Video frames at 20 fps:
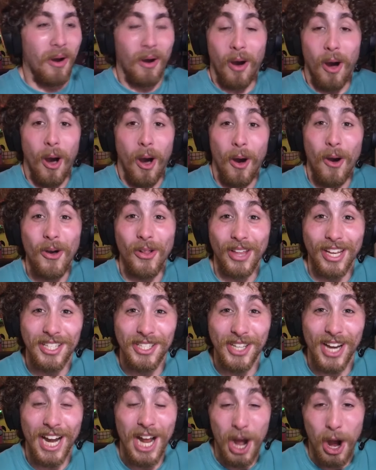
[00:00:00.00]
Holy
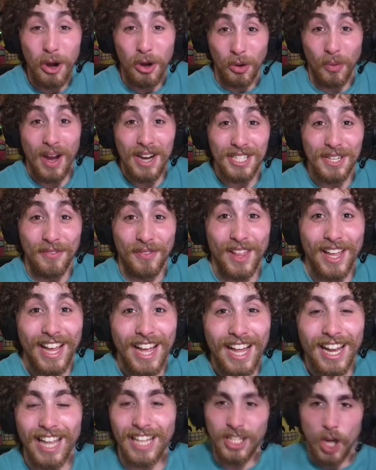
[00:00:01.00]
shit, aggressively.
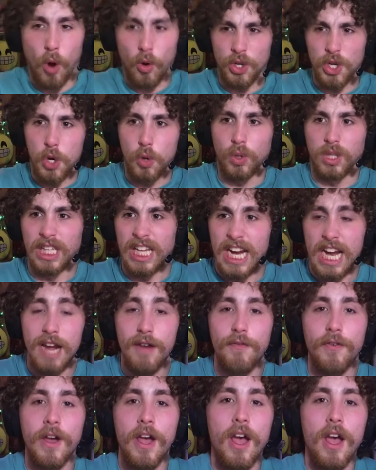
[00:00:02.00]
Like, don't you leave.